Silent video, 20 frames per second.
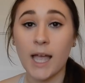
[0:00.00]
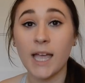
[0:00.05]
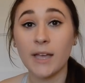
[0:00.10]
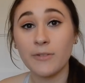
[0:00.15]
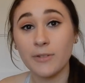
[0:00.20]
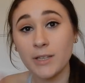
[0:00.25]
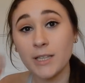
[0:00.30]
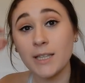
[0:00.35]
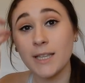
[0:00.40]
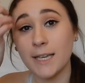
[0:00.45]
I
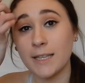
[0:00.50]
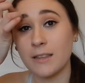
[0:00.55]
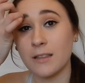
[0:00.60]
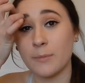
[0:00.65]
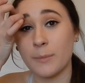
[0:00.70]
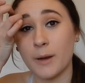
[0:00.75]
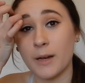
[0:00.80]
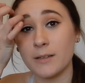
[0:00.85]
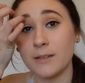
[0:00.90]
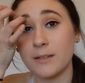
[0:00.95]
really like
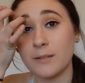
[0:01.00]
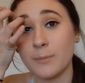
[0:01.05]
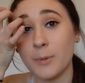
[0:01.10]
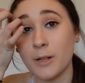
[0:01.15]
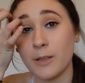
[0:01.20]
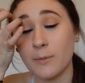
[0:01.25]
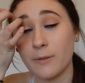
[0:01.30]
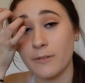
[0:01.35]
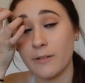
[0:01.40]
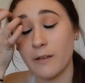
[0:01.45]
this part. This
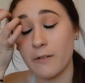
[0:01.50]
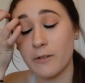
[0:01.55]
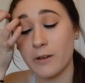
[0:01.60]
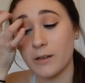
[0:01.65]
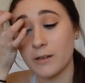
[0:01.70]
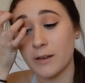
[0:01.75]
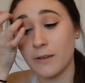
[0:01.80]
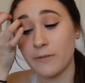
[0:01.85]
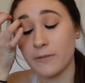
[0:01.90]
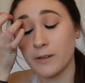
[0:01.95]
part's my
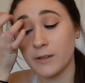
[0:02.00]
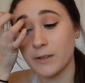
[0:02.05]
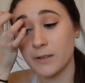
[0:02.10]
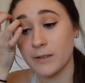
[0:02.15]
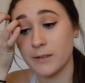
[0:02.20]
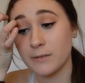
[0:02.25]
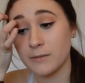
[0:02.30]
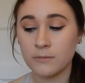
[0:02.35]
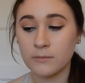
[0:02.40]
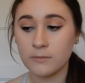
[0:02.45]
favorite,
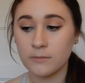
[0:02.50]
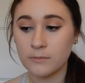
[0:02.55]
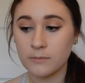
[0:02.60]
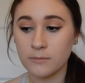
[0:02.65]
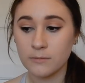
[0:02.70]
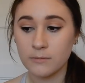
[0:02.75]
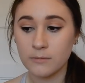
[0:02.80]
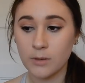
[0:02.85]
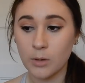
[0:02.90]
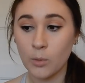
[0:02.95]
definitely.
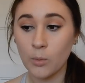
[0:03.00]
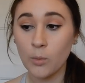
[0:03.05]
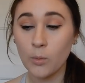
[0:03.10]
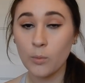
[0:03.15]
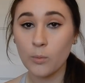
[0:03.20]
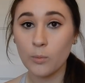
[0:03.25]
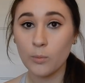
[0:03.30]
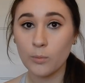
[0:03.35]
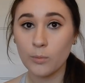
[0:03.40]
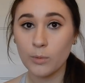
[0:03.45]

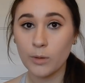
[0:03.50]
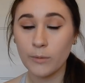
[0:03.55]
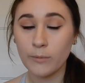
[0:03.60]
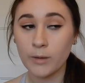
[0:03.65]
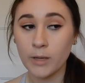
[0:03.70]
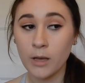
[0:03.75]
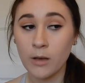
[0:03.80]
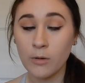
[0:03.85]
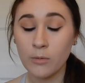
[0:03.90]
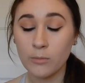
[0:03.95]
Oh, there
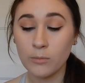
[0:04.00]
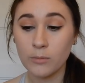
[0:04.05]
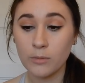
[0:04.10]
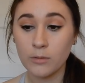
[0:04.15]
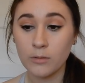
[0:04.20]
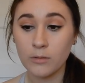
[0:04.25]
we go.